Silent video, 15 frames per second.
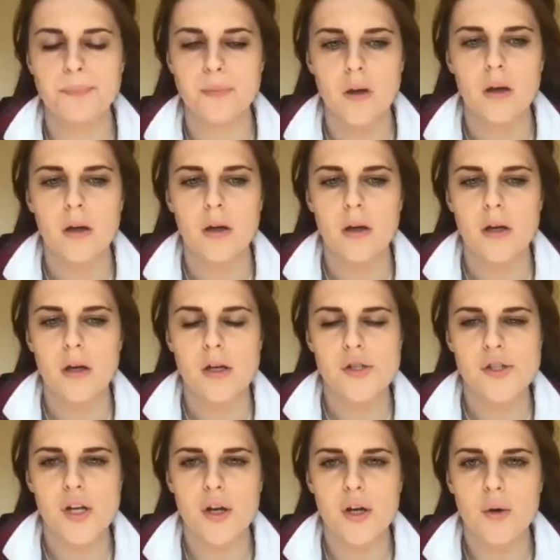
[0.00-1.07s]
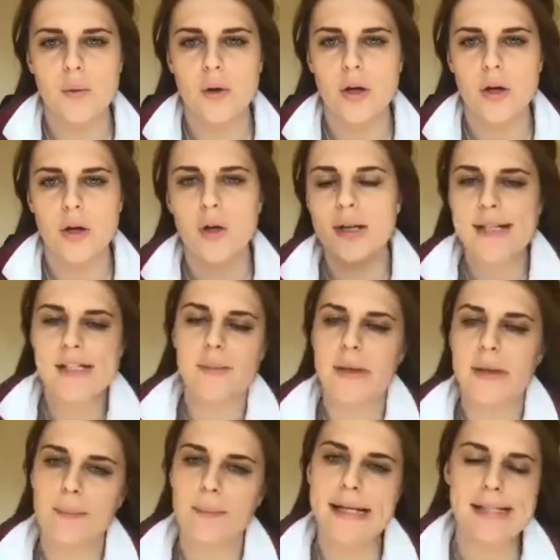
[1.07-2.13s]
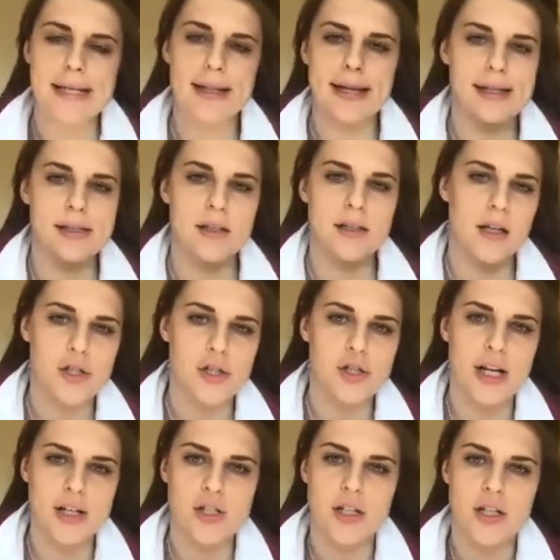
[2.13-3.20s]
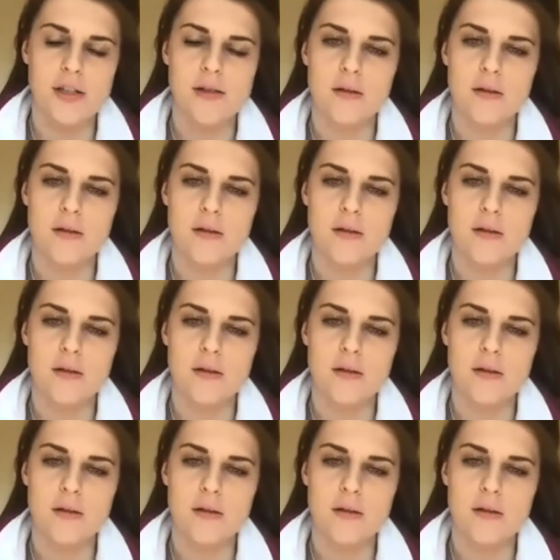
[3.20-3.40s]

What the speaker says: So who needs to be completing these induction check sheets?